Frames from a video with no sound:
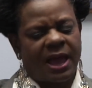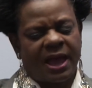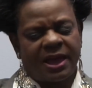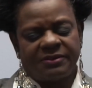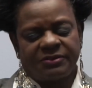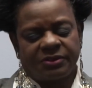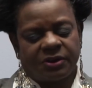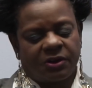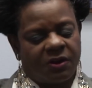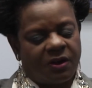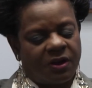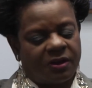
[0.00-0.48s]
I
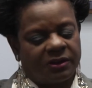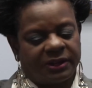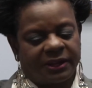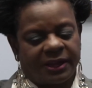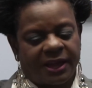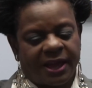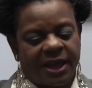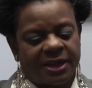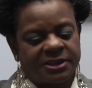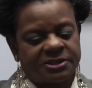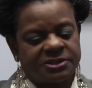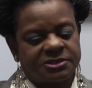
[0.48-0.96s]
have a call to
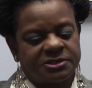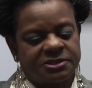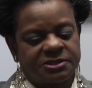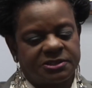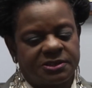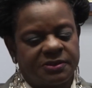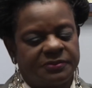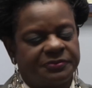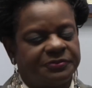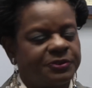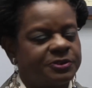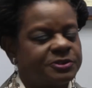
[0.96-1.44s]
action to
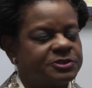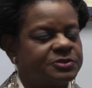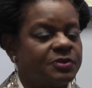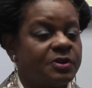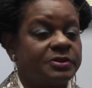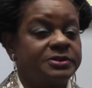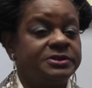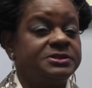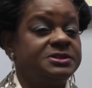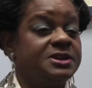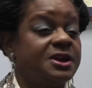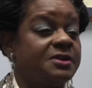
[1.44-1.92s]
them. First of
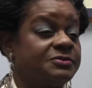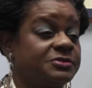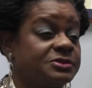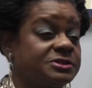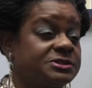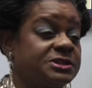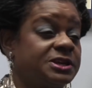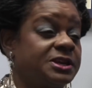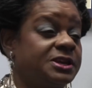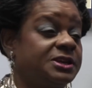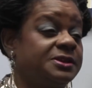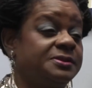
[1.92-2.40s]
all, never
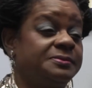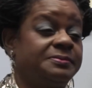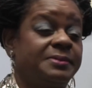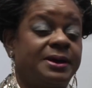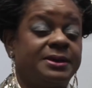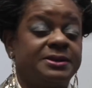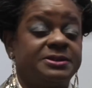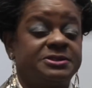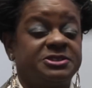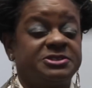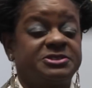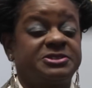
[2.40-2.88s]
say to
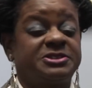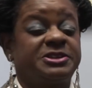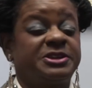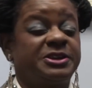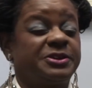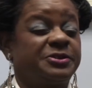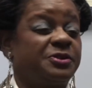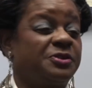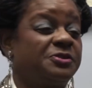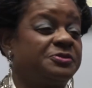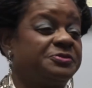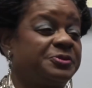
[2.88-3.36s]
anybody, just
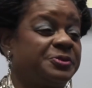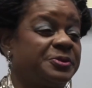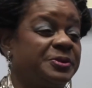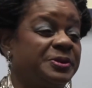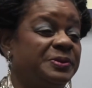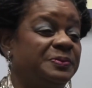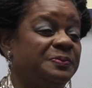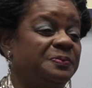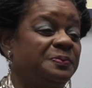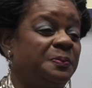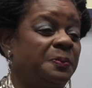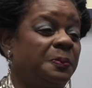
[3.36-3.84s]
get over
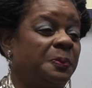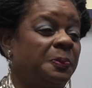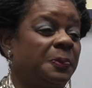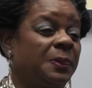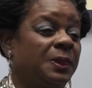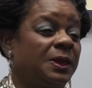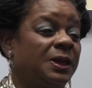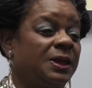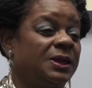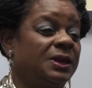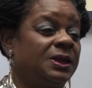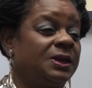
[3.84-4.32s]
it,
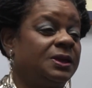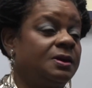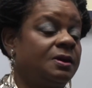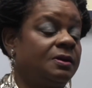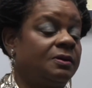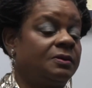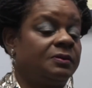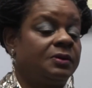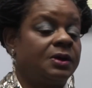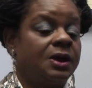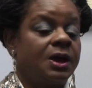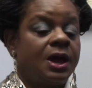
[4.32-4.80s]
you
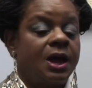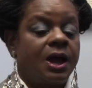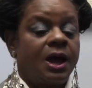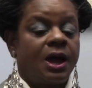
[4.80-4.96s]
know.